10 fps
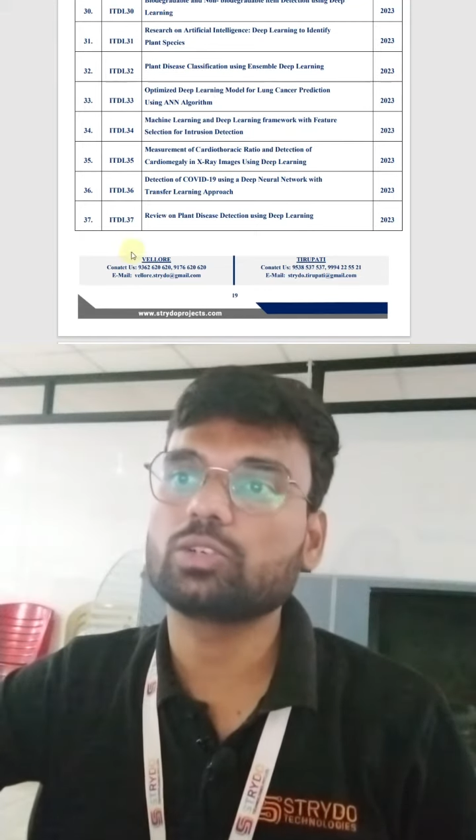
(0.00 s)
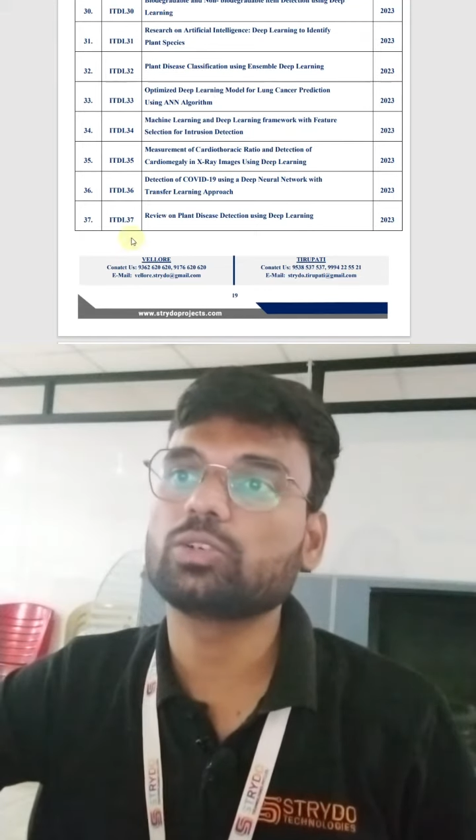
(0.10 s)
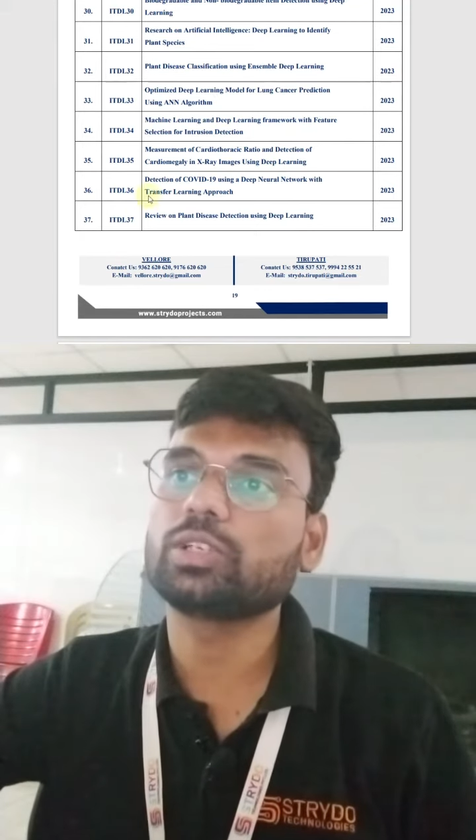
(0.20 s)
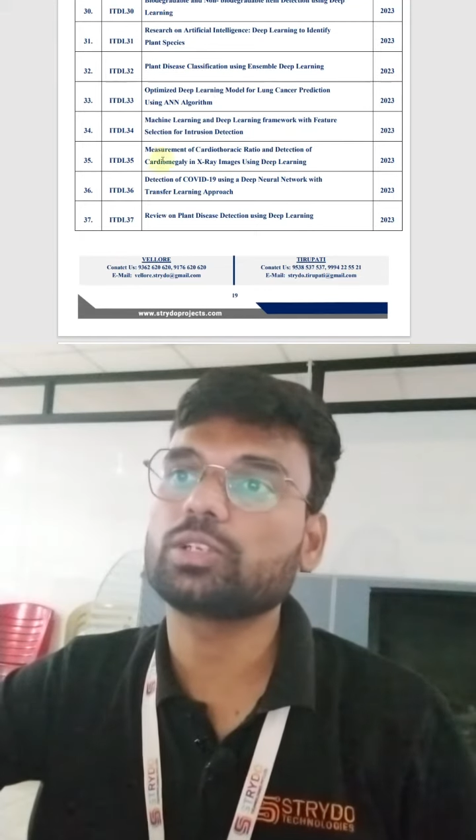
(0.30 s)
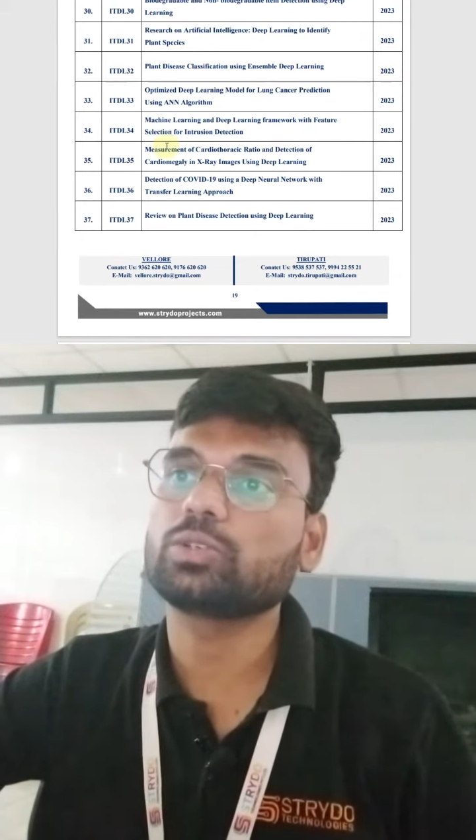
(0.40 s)

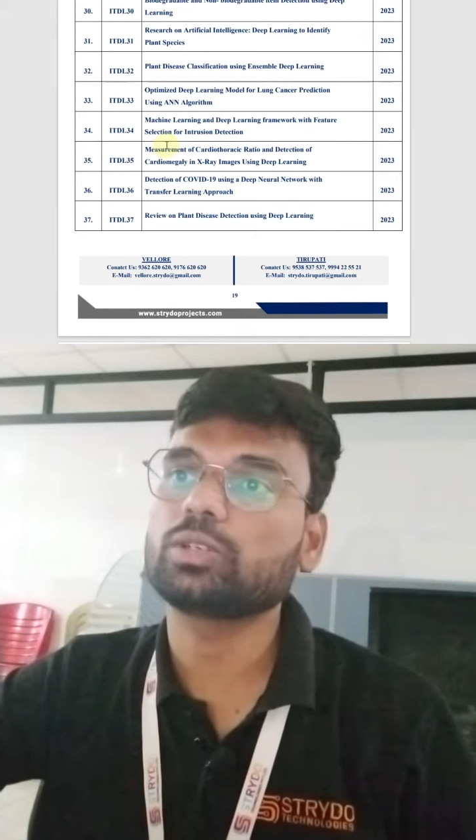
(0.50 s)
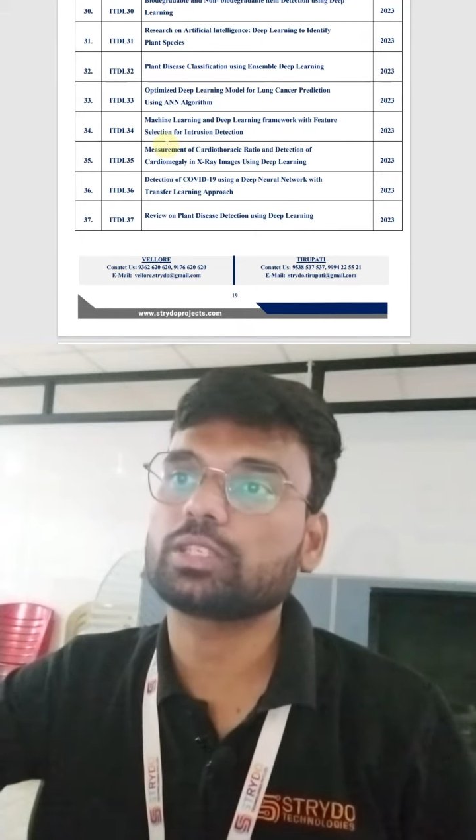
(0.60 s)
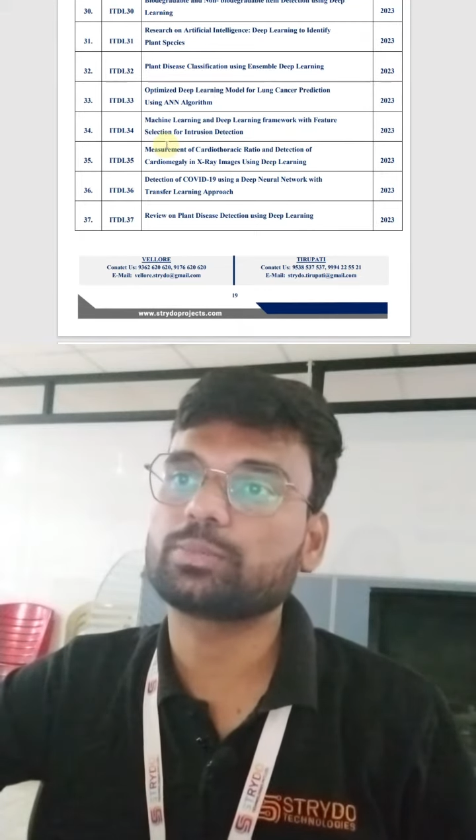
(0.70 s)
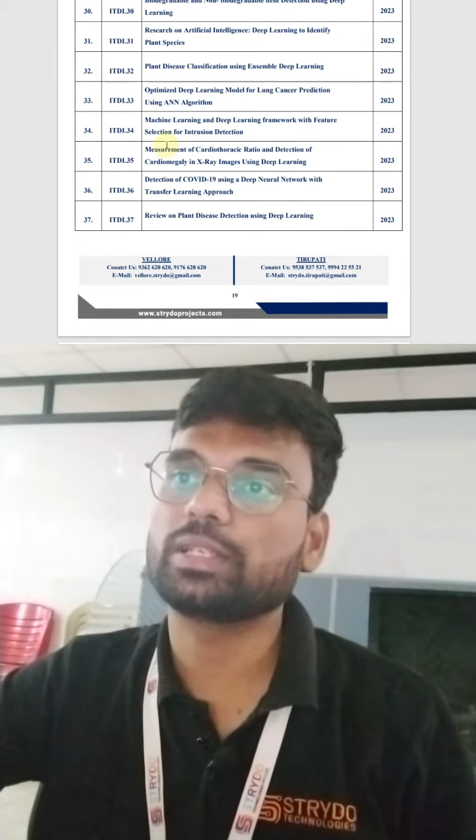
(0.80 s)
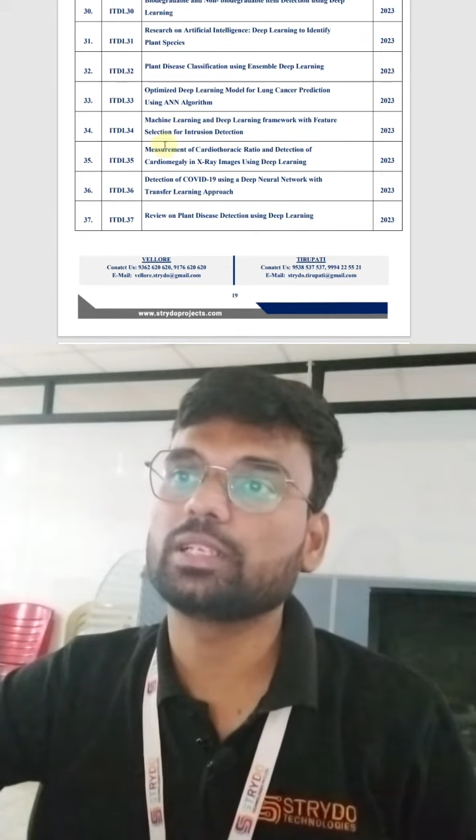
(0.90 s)
going to
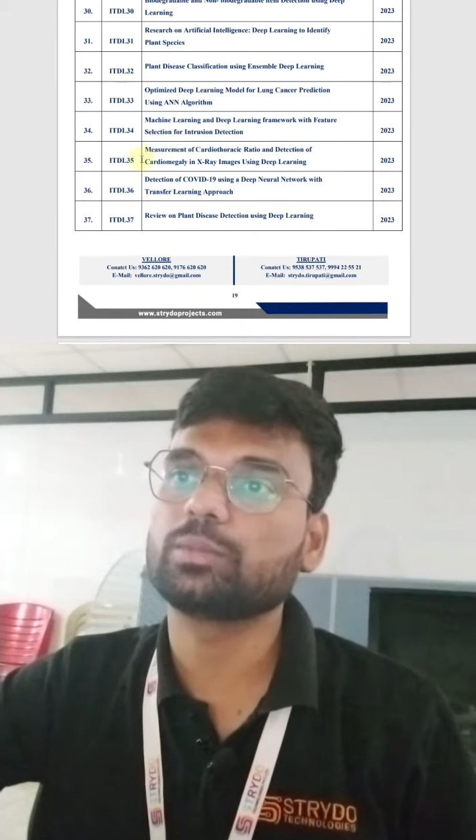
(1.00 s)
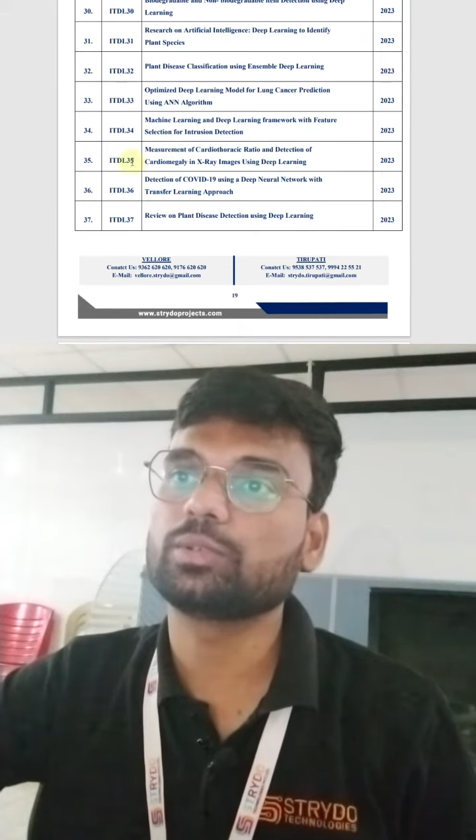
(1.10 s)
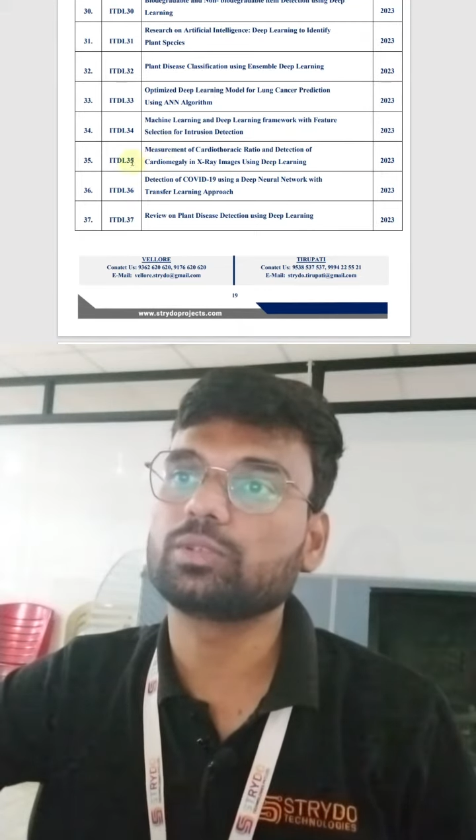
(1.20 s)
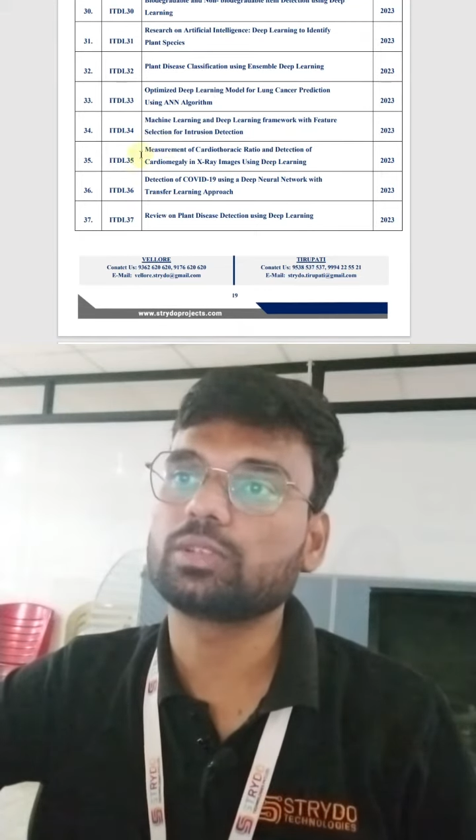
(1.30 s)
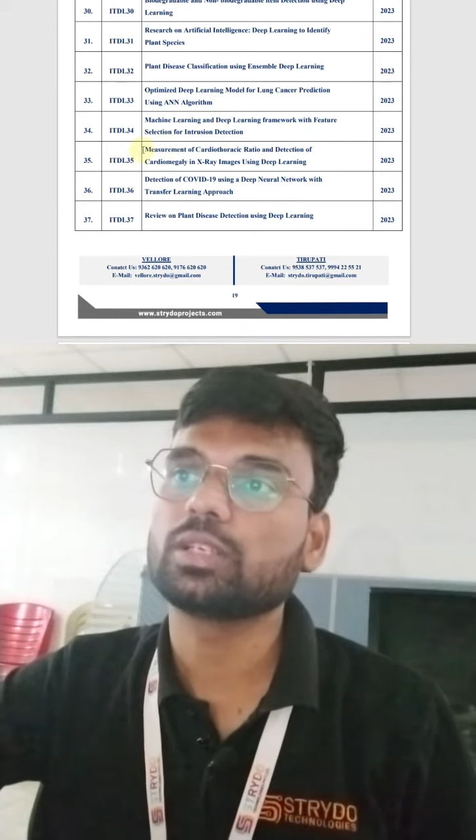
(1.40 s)
explain
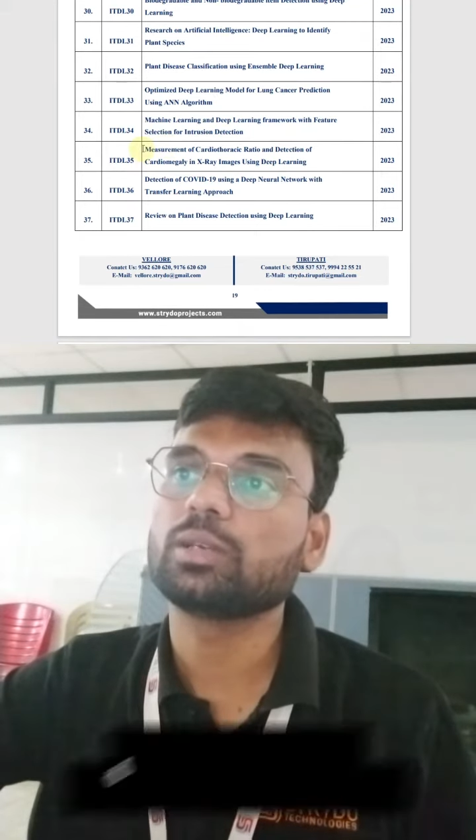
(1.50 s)
about